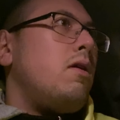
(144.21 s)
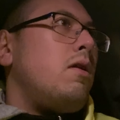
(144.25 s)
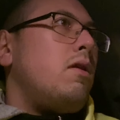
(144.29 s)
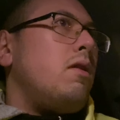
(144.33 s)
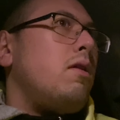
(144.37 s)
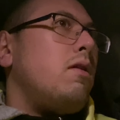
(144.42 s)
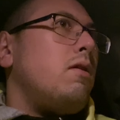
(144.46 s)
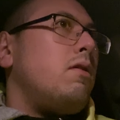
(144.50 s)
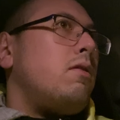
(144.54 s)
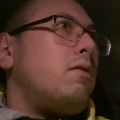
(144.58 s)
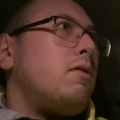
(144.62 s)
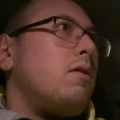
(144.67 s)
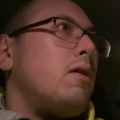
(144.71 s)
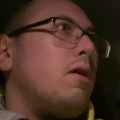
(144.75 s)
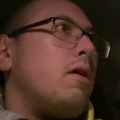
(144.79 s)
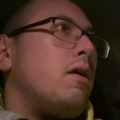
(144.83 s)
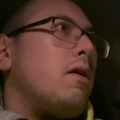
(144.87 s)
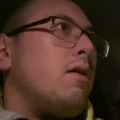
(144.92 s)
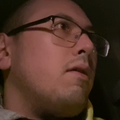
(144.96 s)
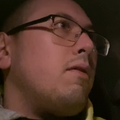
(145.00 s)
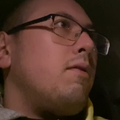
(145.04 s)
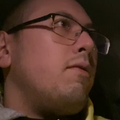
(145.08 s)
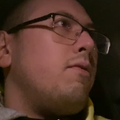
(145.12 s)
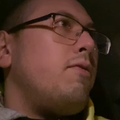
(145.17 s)
this
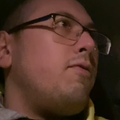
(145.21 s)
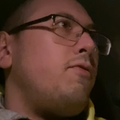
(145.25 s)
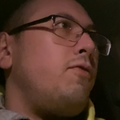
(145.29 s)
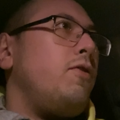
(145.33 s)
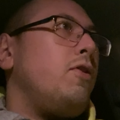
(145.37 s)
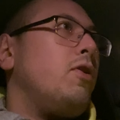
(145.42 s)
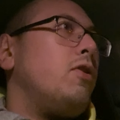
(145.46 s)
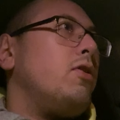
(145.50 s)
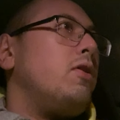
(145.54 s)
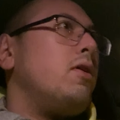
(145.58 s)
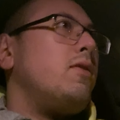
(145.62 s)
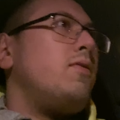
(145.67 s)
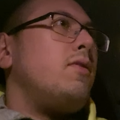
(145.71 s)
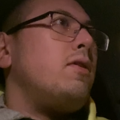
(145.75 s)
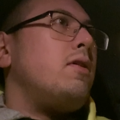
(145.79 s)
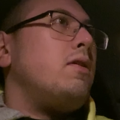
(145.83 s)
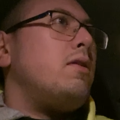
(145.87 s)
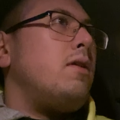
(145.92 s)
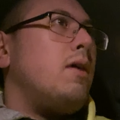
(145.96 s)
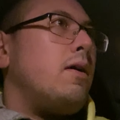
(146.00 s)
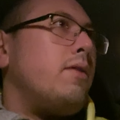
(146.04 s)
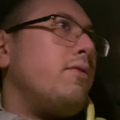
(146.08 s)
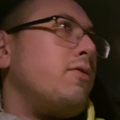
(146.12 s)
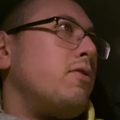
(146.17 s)
field of
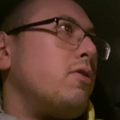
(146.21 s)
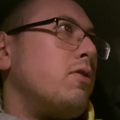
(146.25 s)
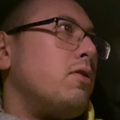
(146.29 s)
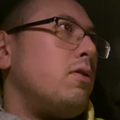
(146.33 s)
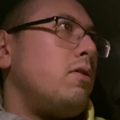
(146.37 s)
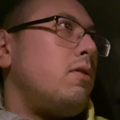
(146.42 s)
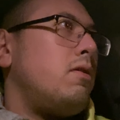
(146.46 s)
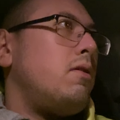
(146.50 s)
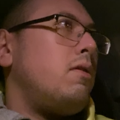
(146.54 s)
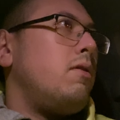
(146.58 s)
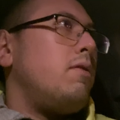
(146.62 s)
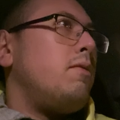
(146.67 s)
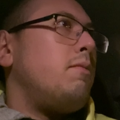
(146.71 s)
endeavor,